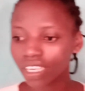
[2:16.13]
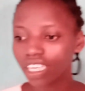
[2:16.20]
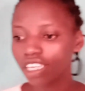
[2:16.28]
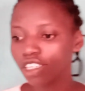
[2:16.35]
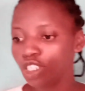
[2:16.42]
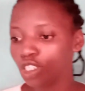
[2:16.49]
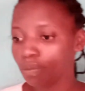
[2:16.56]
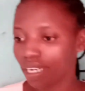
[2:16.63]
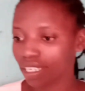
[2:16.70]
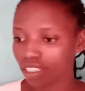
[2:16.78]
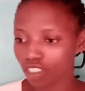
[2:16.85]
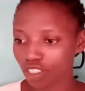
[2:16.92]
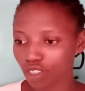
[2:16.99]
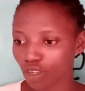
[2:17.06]

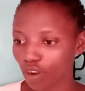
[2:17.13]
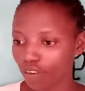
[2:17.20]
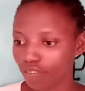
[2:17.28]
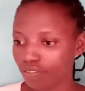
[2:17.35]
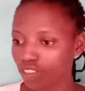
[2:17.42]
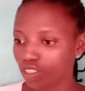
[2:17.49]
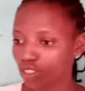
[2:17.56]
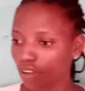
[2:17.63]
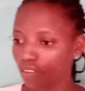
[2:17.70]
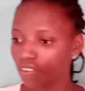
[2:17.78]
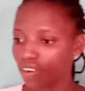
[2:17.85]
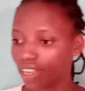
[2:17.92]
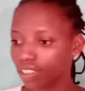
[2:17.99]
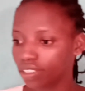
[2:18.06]
inhumanity of its
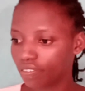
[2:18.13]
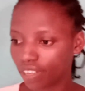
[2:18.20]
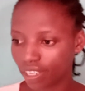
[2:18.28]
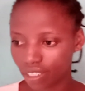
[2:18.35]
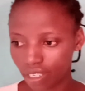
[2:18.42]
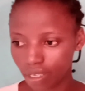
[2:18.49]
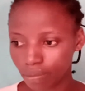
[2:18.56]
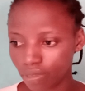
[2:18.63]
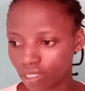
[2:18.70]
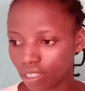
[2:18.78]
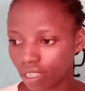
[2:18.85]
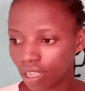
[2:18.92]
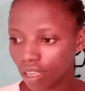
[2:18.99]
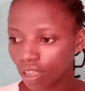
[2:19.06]
sufferers' victims.
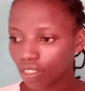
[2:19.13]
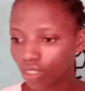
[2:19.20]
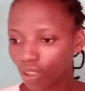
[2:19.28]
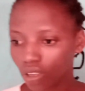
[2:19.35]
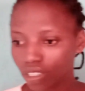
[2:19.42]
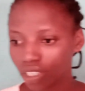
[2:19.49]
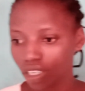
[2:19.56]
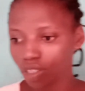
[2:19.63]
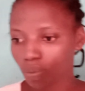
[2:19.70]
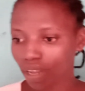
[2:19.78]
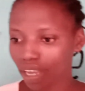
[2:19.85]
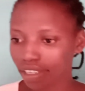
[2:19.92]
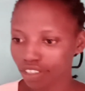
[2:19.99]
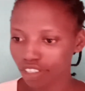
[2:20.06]
Thus,
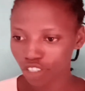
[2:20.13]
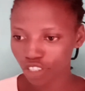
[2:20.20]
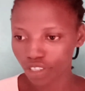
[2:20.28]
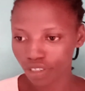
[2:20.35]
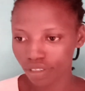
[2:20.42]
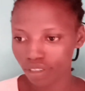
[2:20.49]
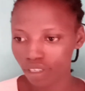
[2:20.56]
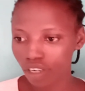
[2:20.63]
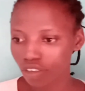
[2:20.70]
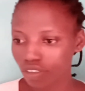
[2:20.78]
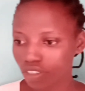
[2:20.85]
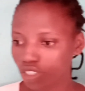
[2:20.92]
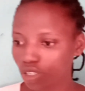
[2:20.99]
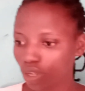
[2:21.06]
explanation
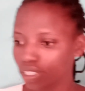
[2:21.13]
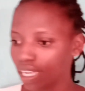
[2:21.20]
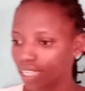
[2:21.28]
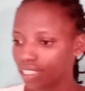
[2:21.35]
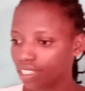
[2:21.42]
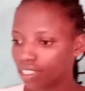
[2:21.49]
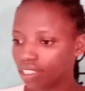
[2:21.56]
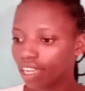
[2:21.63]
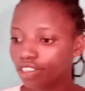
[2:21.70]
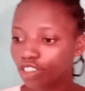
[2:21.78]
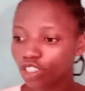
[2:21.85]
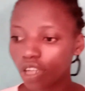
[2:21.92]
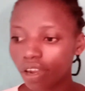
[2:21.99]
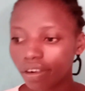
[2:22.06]
resulted in
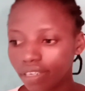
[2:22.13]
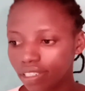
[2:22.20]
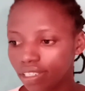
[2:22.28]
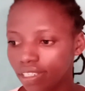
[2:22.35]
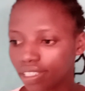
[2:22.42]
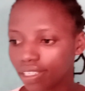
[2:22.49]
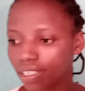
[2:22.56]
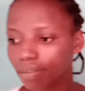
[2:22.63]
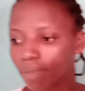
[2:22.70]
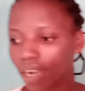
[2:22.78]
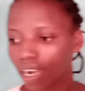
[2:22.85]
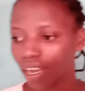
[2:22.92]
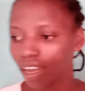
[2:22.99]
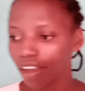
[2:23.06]
enduring
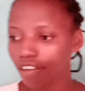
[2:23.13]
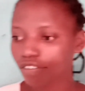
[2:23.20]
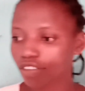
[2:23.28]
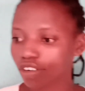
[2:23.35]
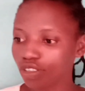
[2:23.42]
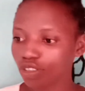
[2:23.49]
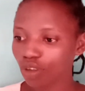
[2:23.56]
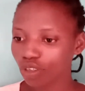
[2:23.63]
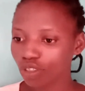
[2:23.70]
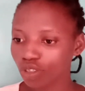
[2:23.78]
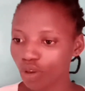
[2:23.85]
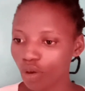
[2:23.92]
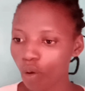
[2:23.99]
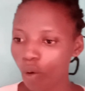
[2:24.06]
stigma for
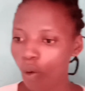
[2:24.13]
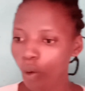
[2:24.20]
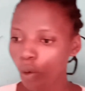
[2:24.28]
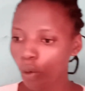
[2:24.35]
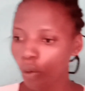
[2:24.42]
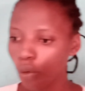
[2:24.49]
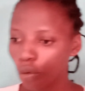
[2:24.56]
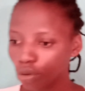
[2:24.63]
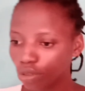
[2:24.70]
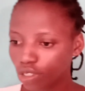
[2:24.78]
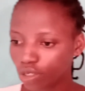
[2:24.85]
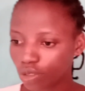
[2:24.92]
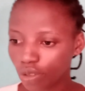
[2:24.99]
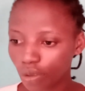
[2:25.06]
those who
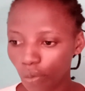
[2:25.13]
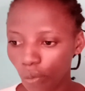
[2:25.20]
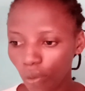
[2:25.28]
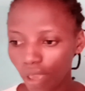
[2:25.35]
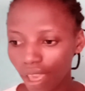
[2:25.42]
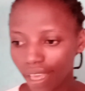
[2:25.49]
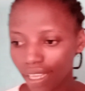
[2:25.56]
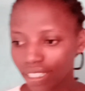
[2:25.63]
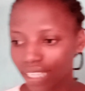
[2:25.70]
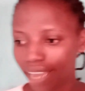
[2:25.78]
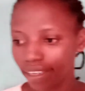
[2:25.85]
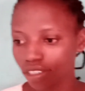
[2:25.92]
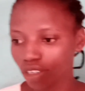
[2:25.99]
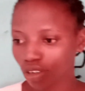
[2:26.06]
were
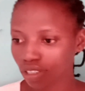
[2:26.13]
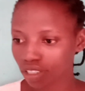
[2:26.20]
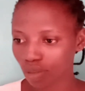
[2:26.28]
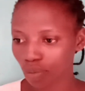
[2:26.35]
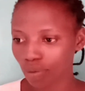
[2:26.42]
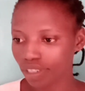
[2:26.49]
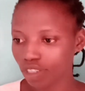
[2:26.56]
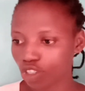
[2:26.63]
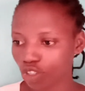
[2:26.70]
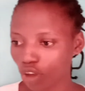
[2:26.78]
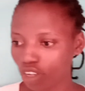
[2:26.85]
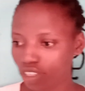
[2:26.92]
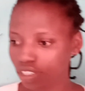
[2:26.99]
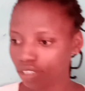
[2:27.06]
diagnosed with
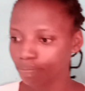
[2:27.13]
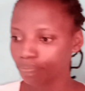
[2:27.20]
such